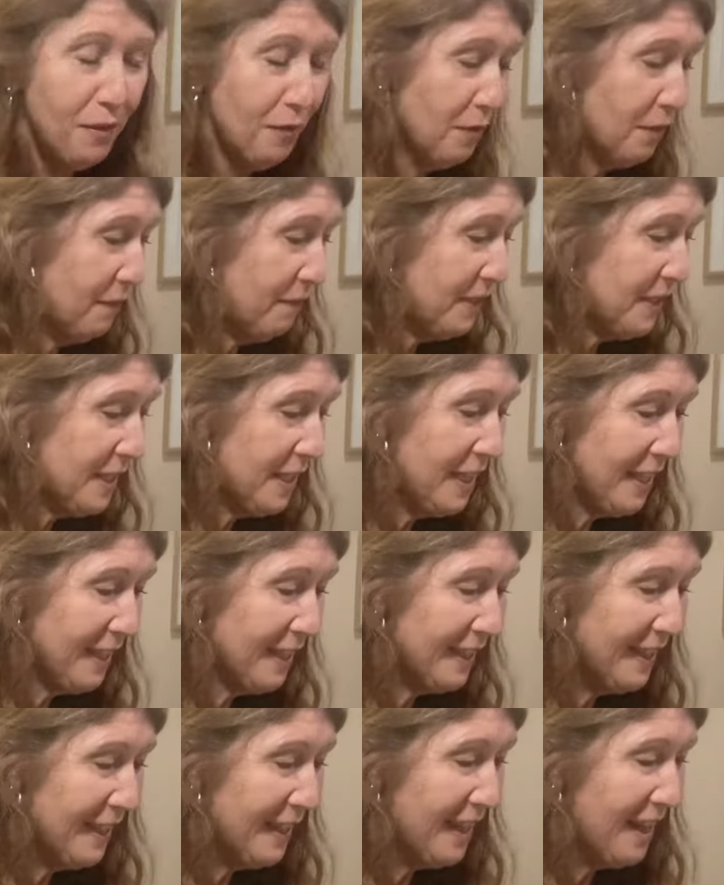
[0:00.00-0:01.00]
through and visiting,
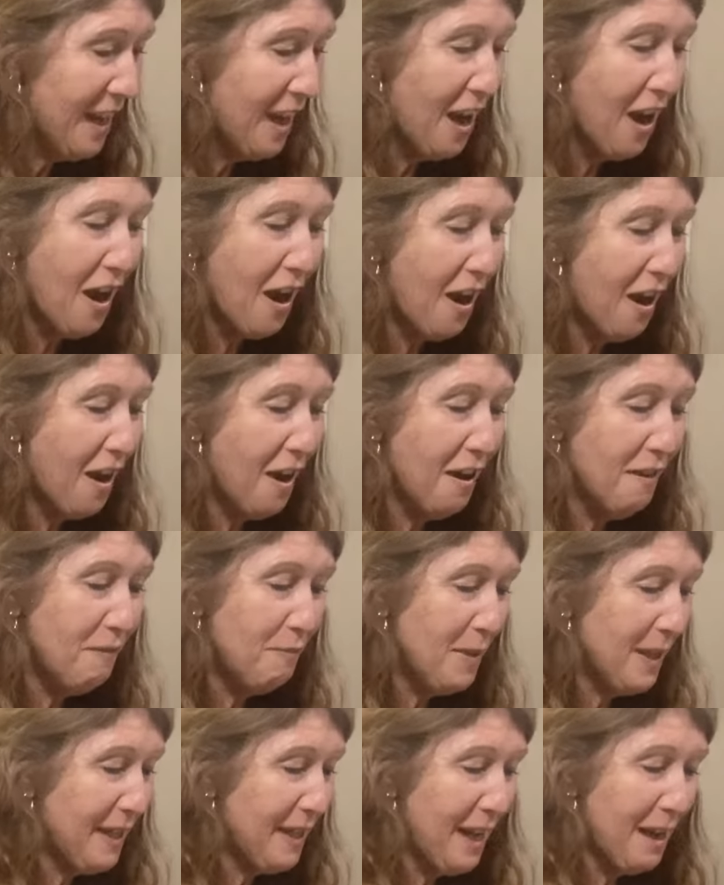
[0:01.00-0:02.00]
I've
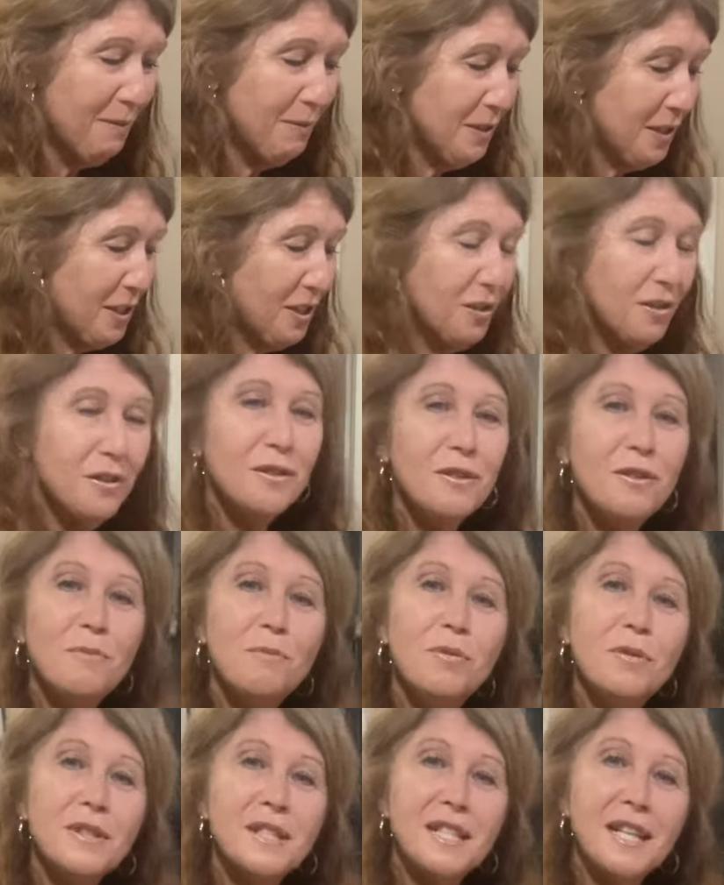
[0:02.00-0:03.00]
been able to
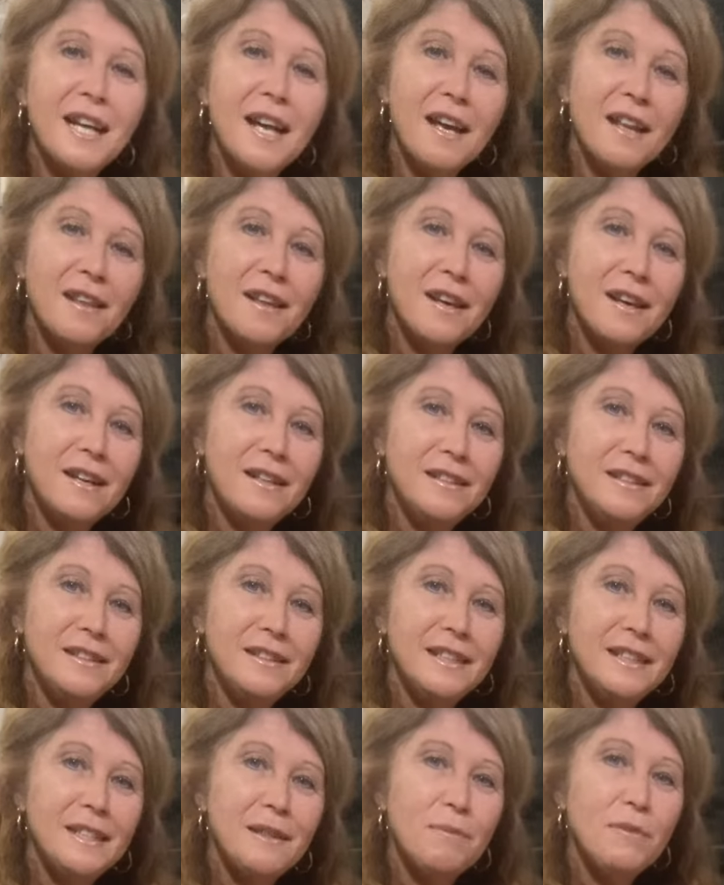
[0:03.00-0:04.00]
put together
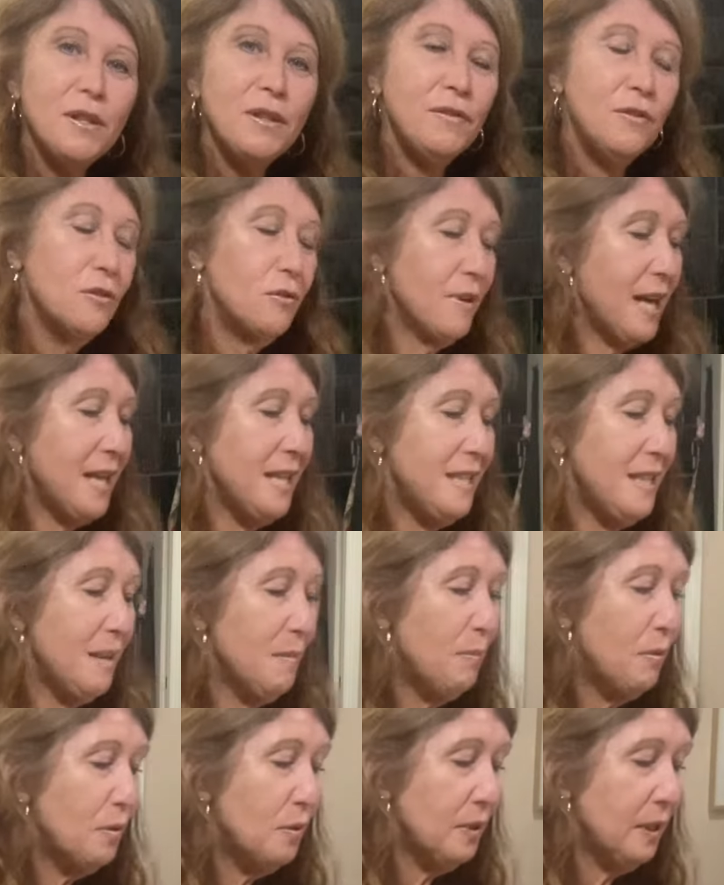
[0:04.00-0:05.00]
a beautiful grazing
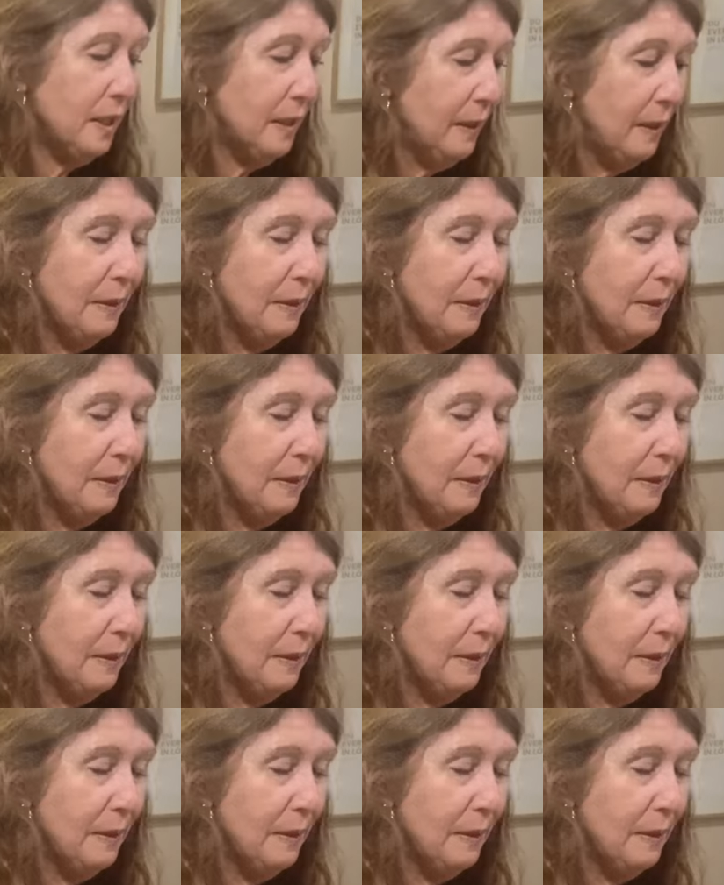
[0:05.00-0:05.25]
board,